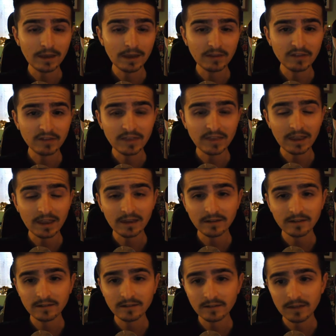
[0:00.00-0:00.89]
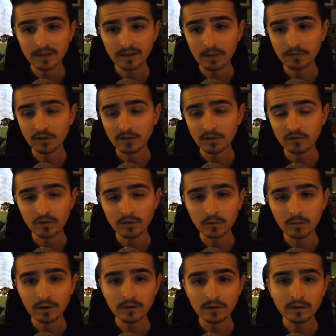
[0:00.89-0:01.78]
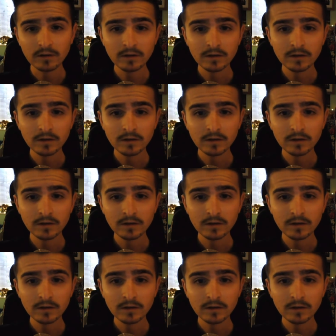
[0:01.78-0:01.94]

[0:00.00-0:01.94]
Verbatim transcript: It's in that episode somewhere.